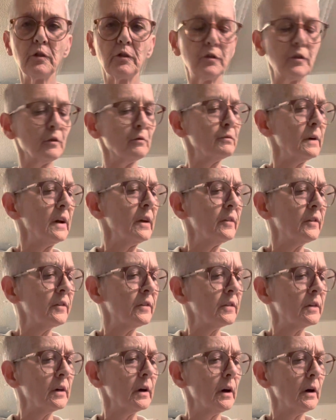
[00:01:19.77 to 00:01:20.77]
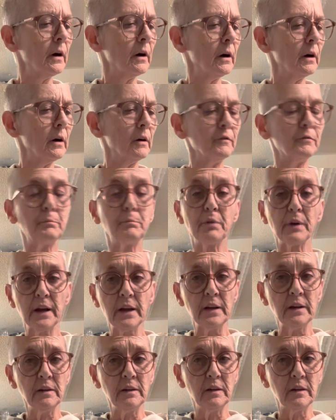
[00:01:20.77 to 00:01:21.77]
the risk of
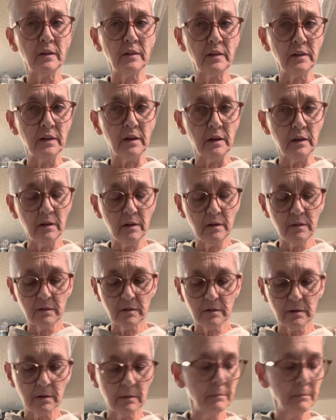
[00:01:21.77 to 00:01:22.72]
brain disease.